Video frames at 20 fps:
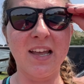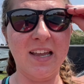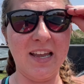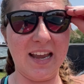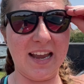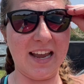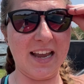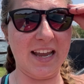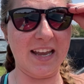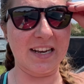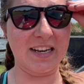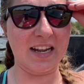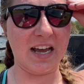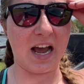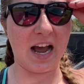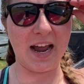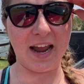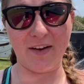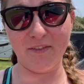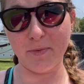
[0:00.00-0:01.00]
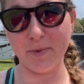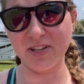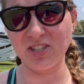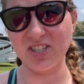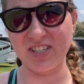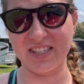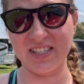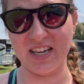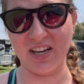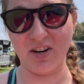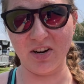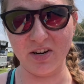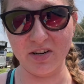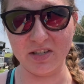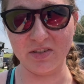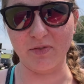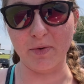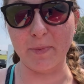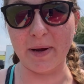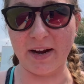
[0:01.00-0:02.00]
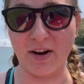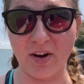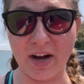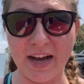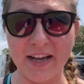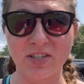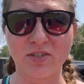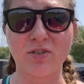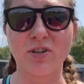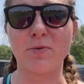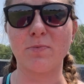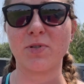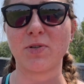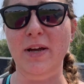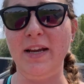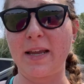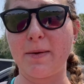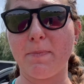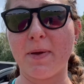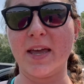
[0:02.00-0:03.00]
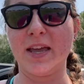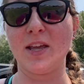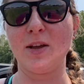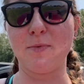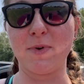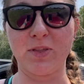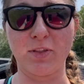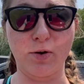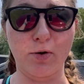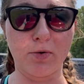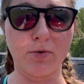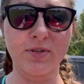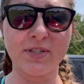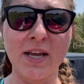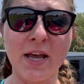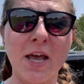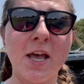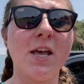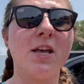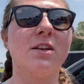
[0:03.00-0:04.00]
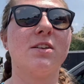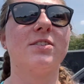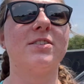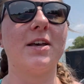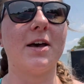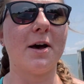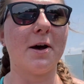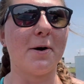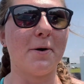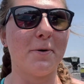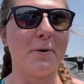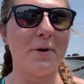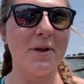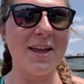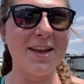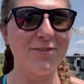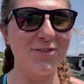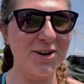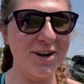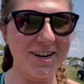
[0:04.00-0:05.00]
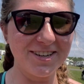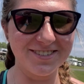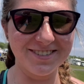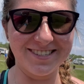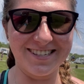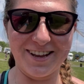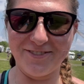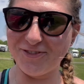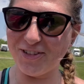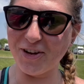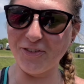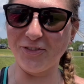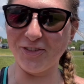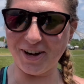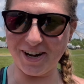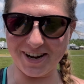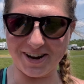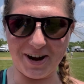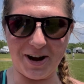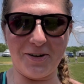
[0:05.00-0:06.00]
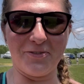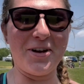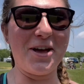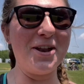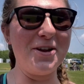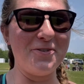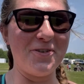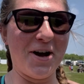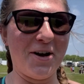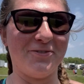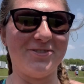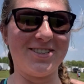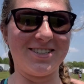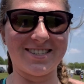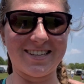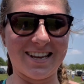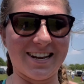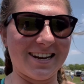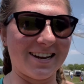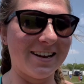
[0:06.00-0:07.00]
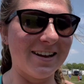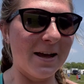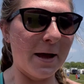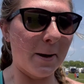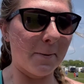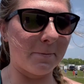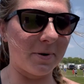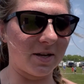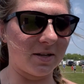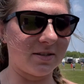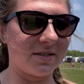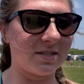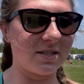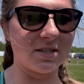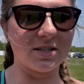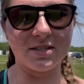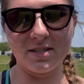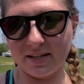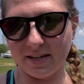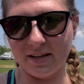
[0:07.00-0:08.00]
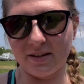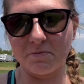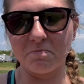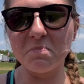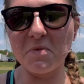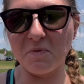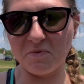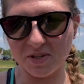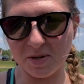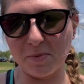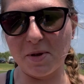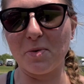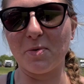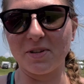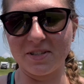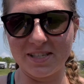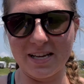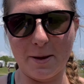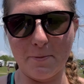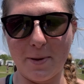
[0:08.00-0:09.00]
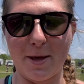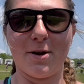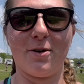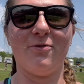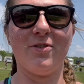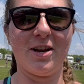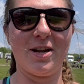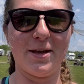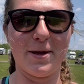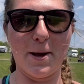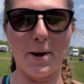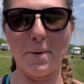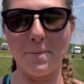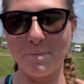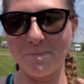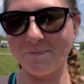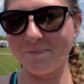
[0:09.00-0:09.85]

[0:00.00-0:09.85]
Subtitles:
And I have a bunch of stickers from my classroom, so I can pay you in those. So if you're interested, feel free to comment. I'm just kidding. But seriously, if somebody wants to get better video,